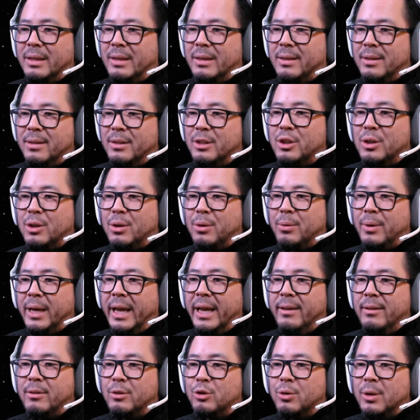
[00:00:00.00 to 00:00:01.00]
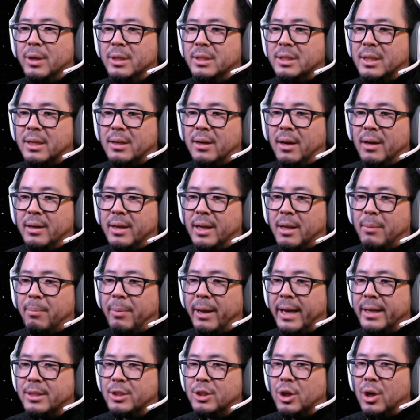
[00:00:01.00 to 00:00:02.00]
So it draws the conic
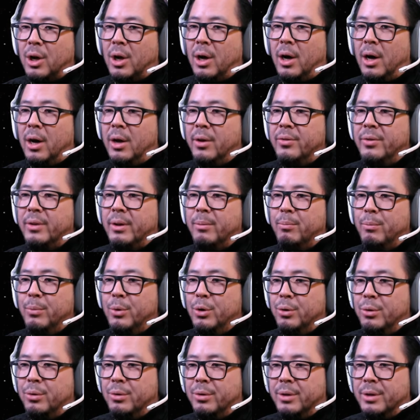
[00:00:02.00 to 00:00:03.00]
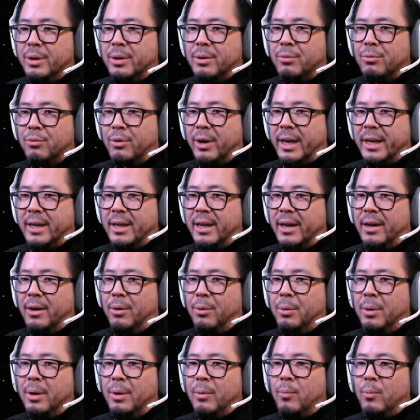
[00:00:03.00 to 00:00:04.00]
patch on the moon right now.
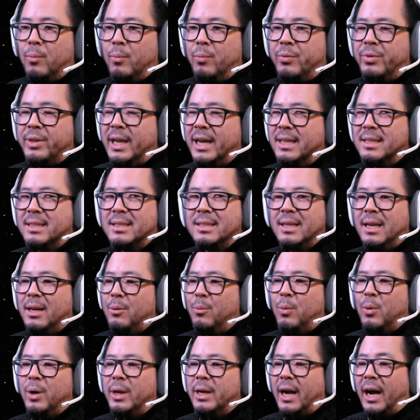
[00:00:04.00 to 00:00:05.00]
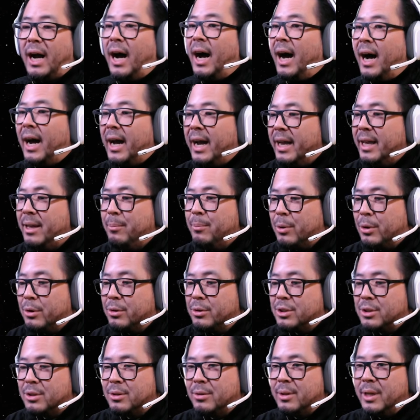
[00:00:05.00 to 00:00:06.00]
That's not what I
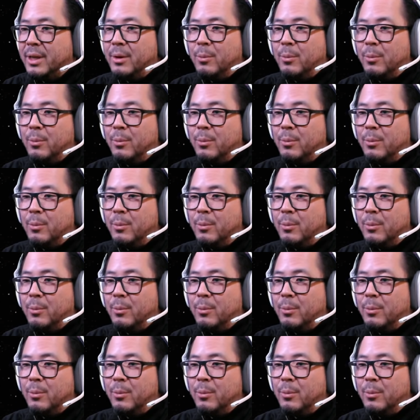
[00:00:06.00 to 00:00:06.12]
personally